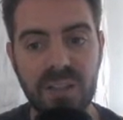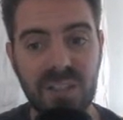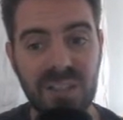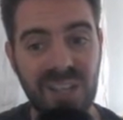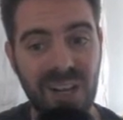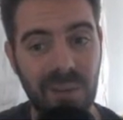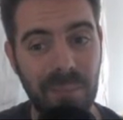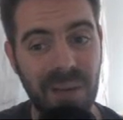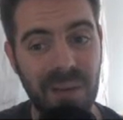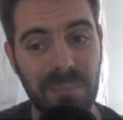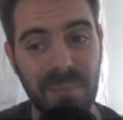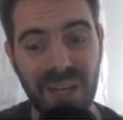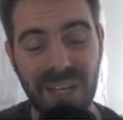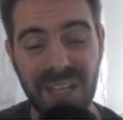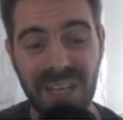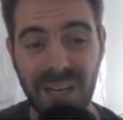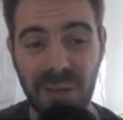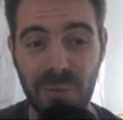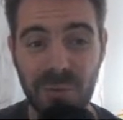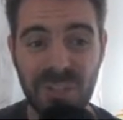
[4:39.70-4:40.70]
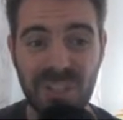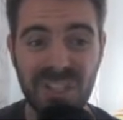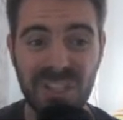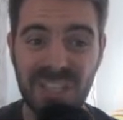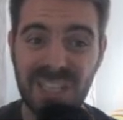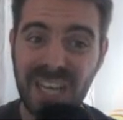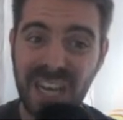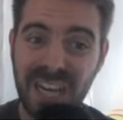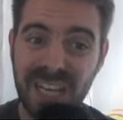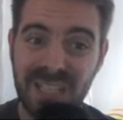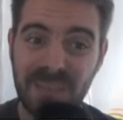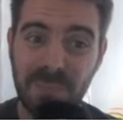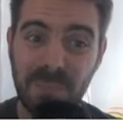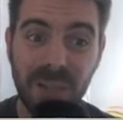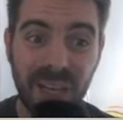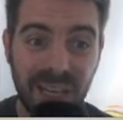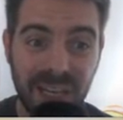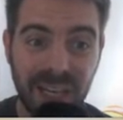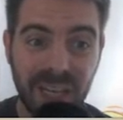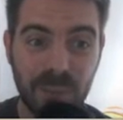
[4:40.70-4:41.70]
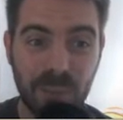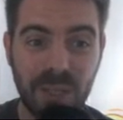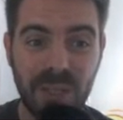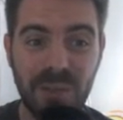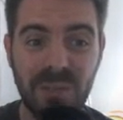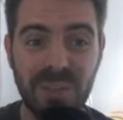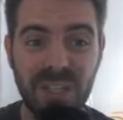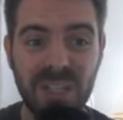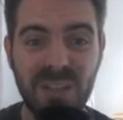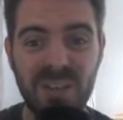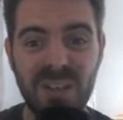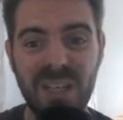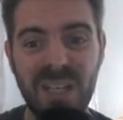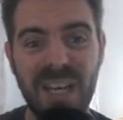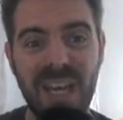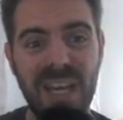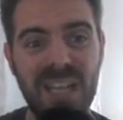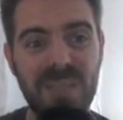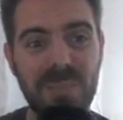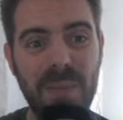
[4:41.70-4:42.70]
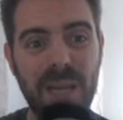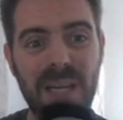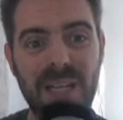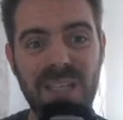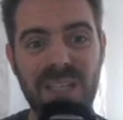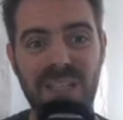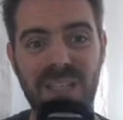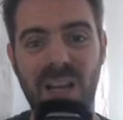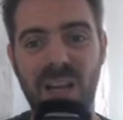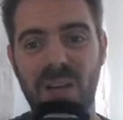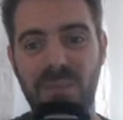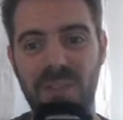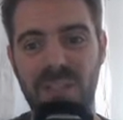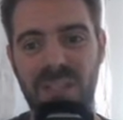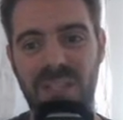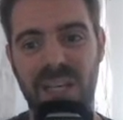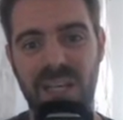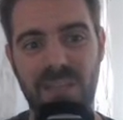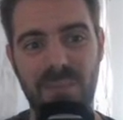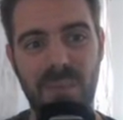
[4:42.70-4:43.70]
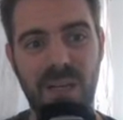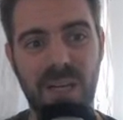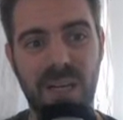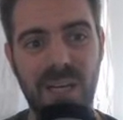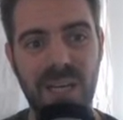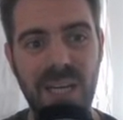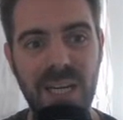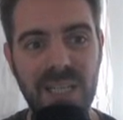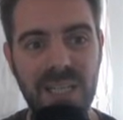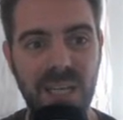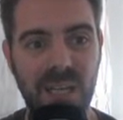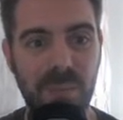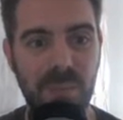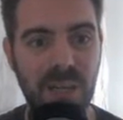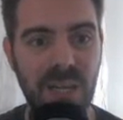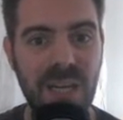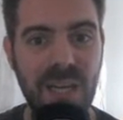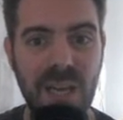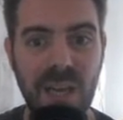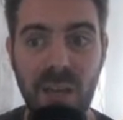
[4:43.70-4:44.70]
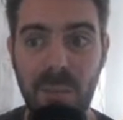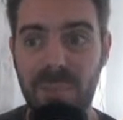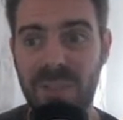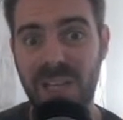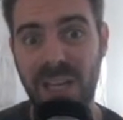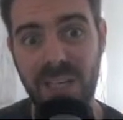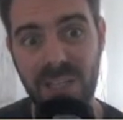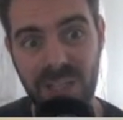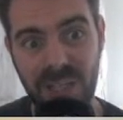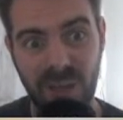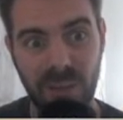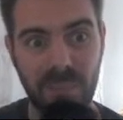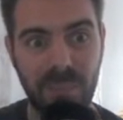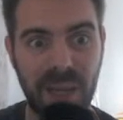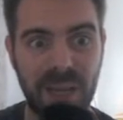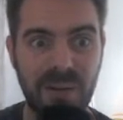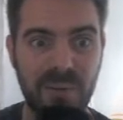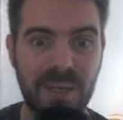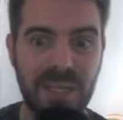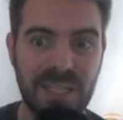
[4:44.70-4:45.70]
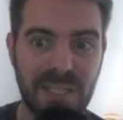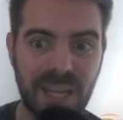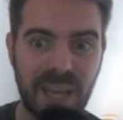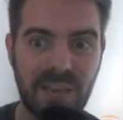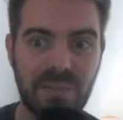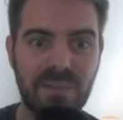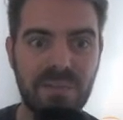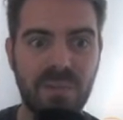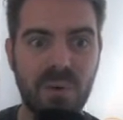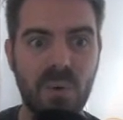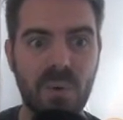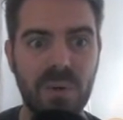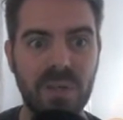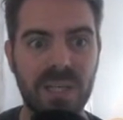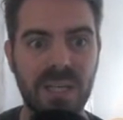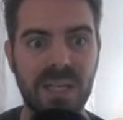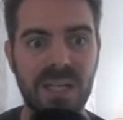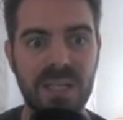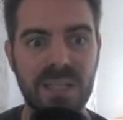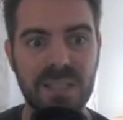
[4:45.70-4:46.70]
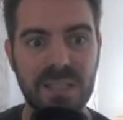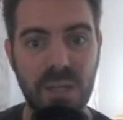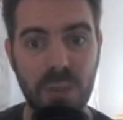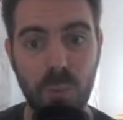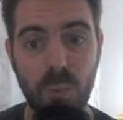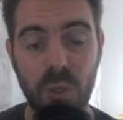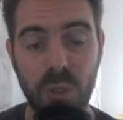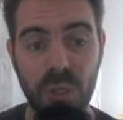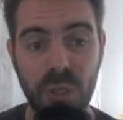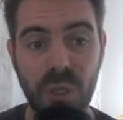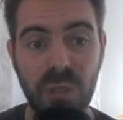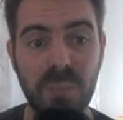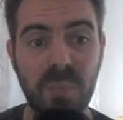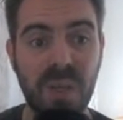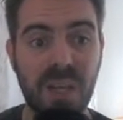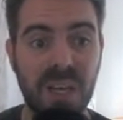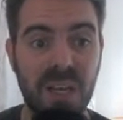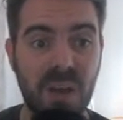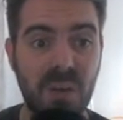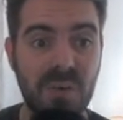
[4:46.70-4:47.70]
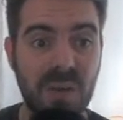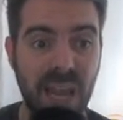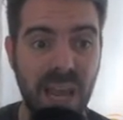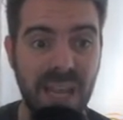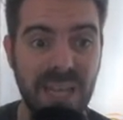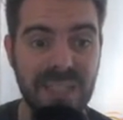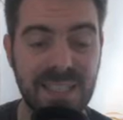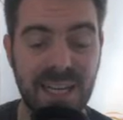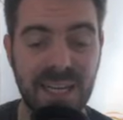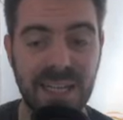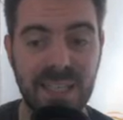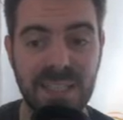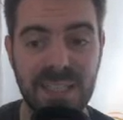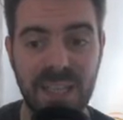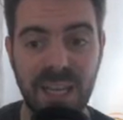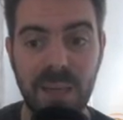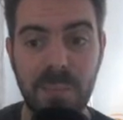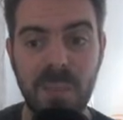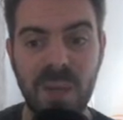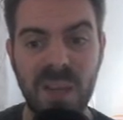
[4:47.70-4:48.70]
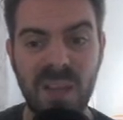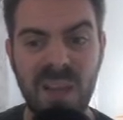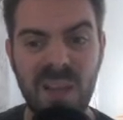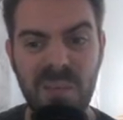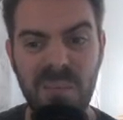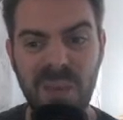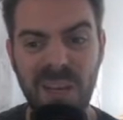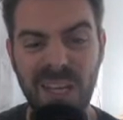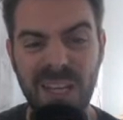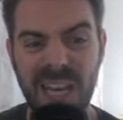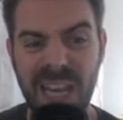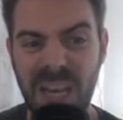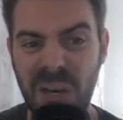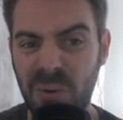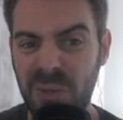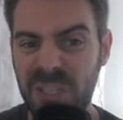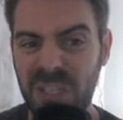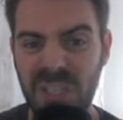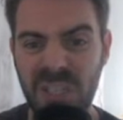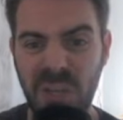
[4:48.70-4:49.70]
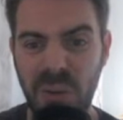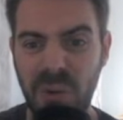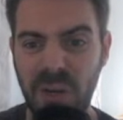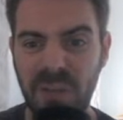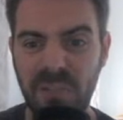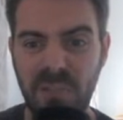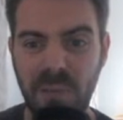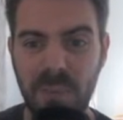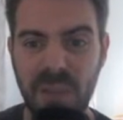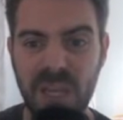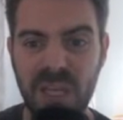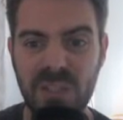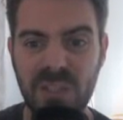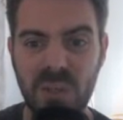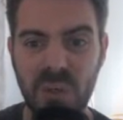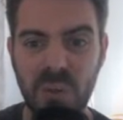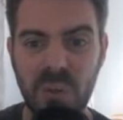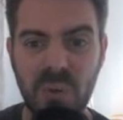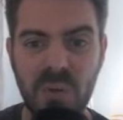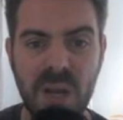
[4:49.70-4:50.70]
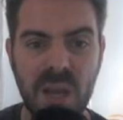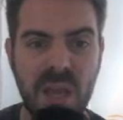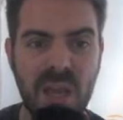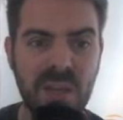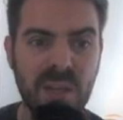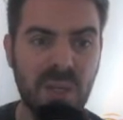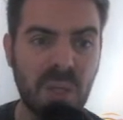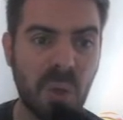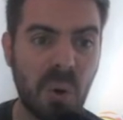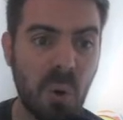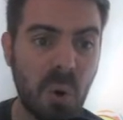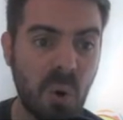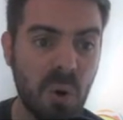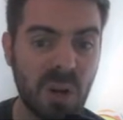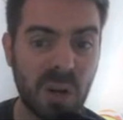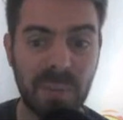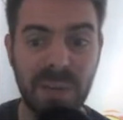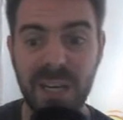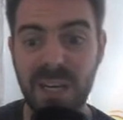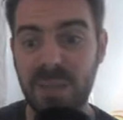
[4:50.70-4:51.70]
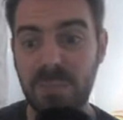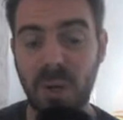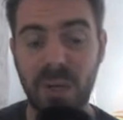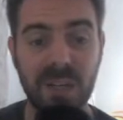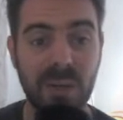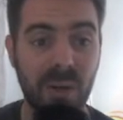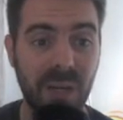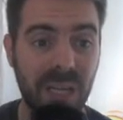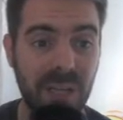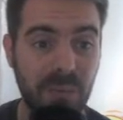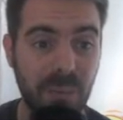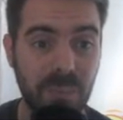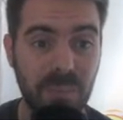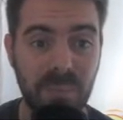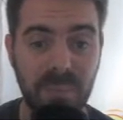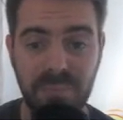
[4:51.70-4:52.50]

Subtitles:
I mean, McNeil, 6 million. When you think you can get Ismail Assar for 6 million and he's going to be potentially on penalties, getting forward in what could be an okay attacking team, McNeil isn't doing it for me at all. Cork, I mean, he might not even